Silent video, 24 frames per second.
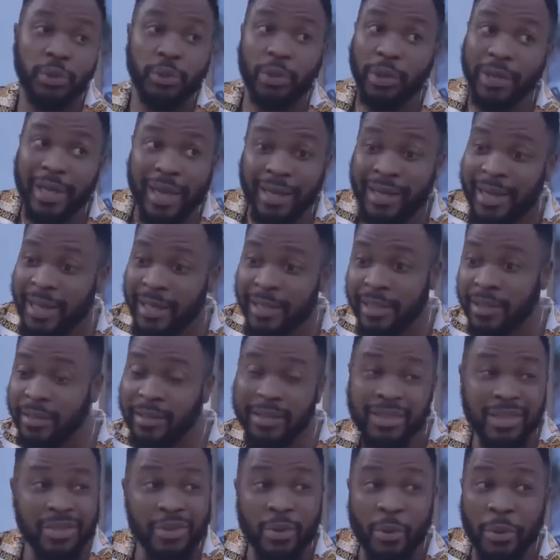do you know that Kachi
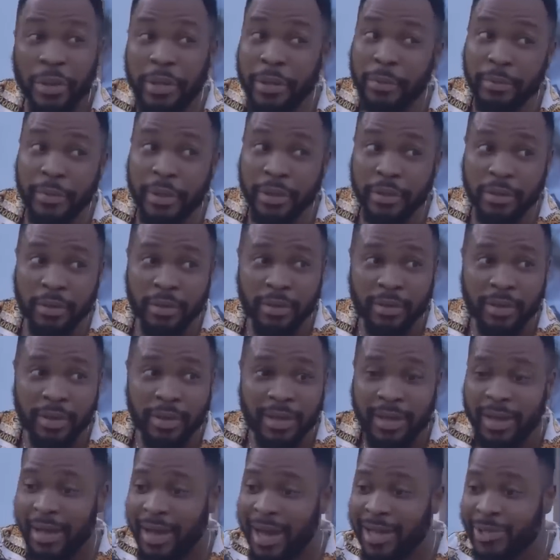is owing me,
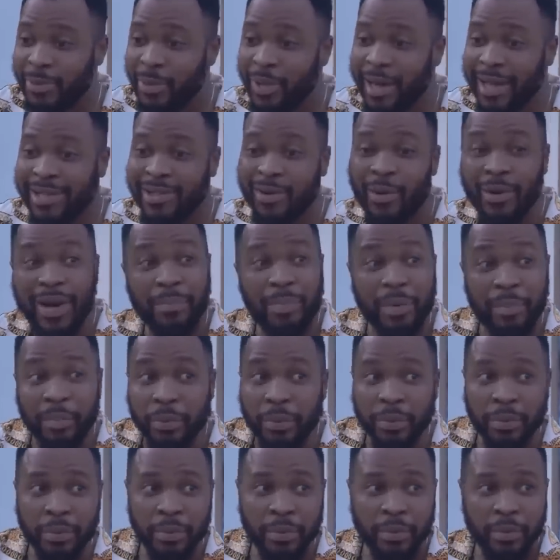as well as other
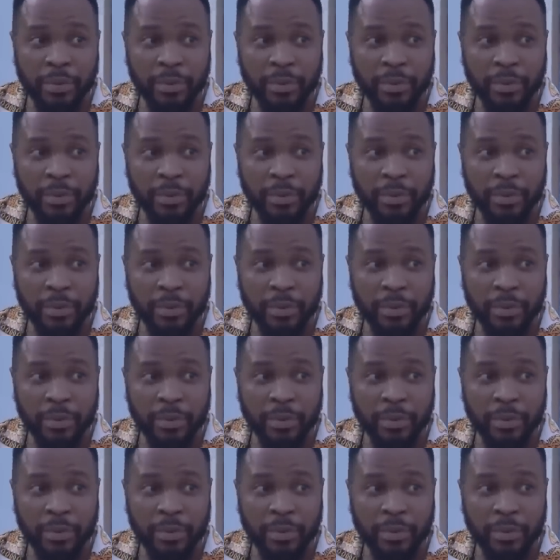people?